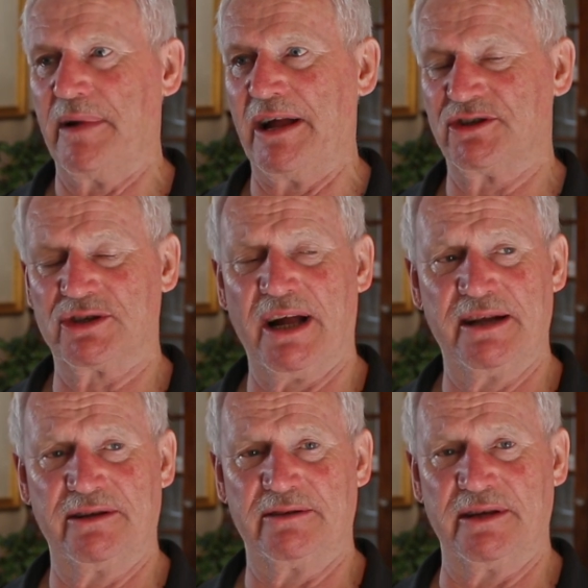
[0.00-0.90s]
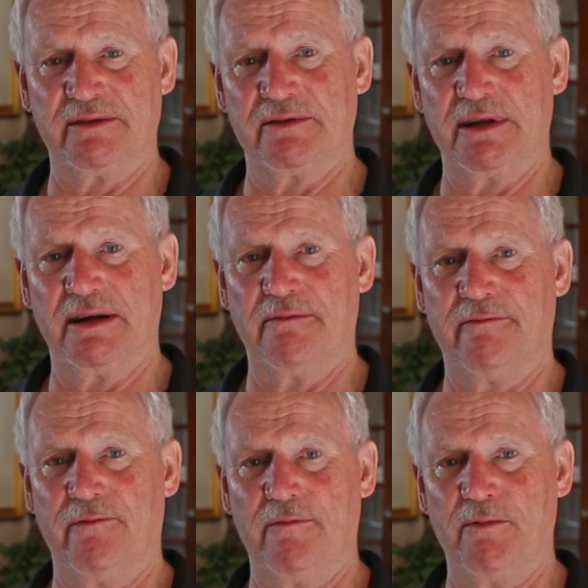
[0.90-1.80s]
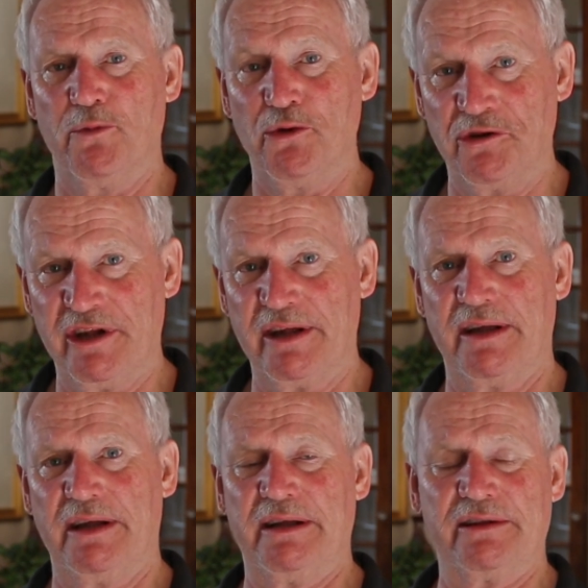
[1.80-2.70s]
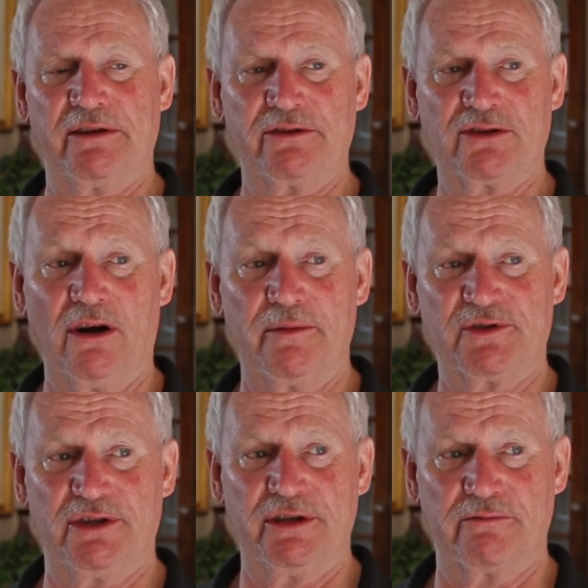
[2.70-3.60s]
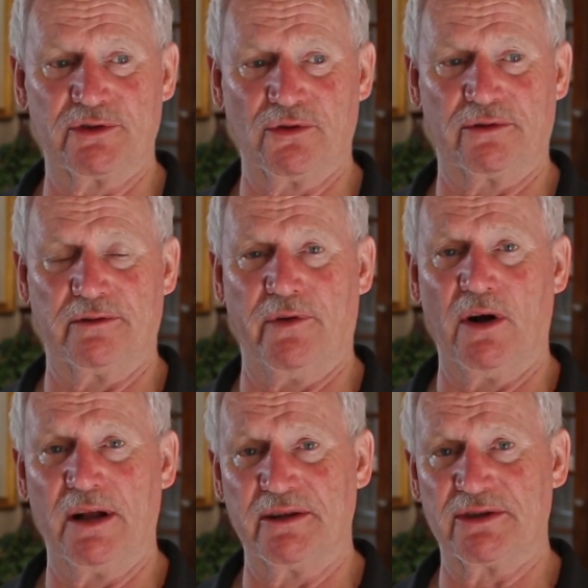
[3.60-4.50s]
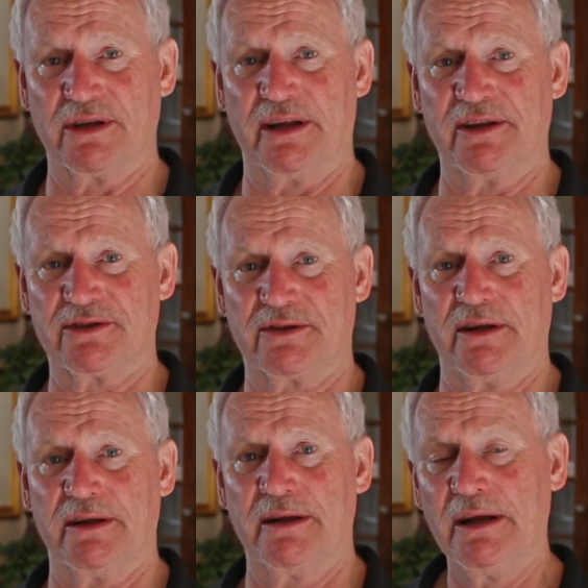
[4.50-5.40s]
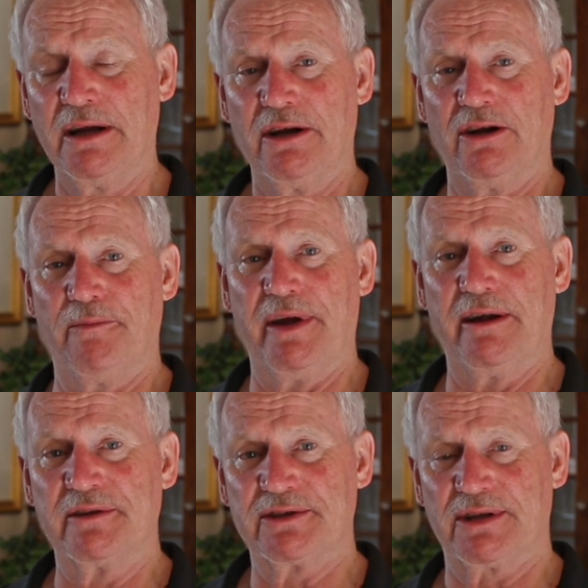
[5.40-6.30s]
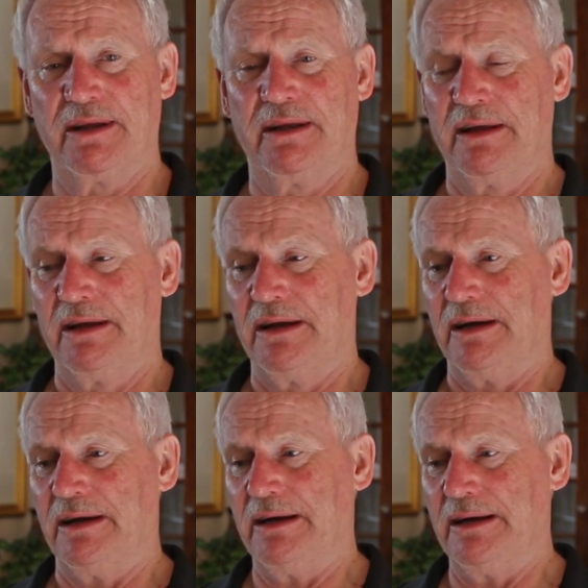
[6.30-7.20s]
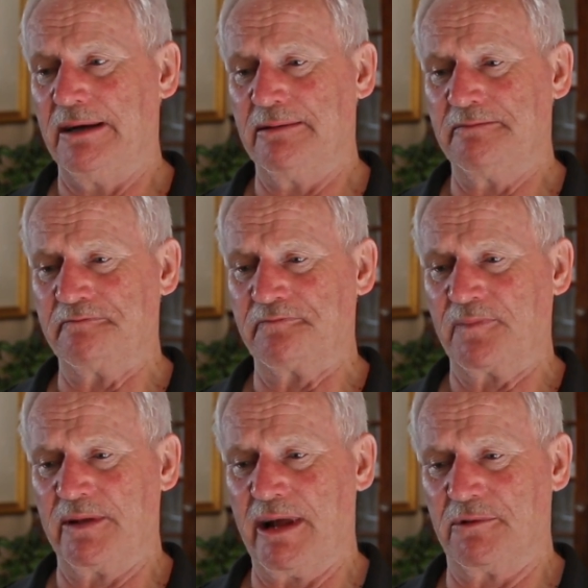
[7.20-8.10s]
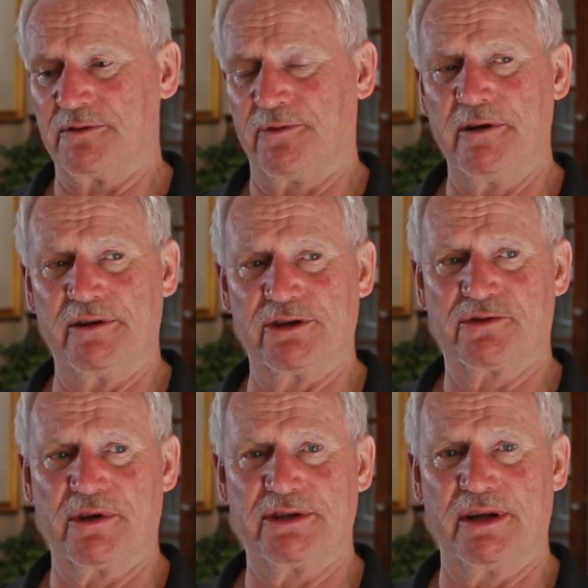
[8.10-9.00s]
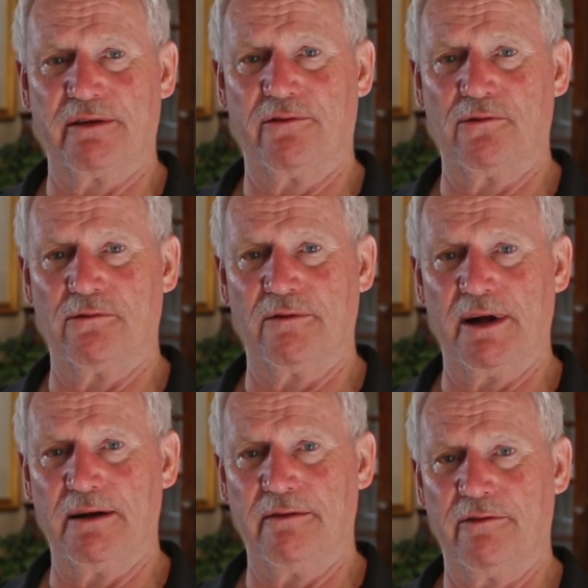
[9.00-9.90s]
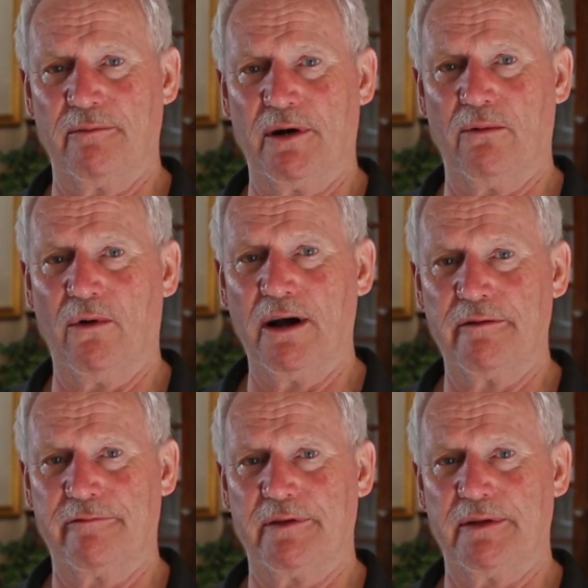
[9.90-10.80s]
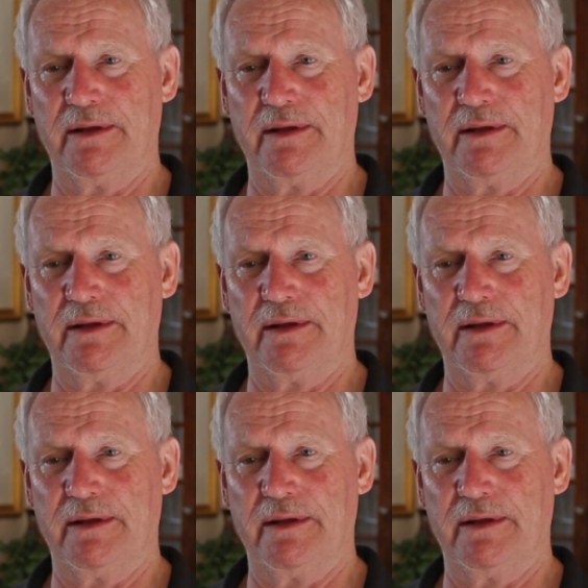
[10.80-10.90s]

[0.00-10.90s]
agitated and moody, and at times she did resort to violence against her parents, and that was very distressing for my wife.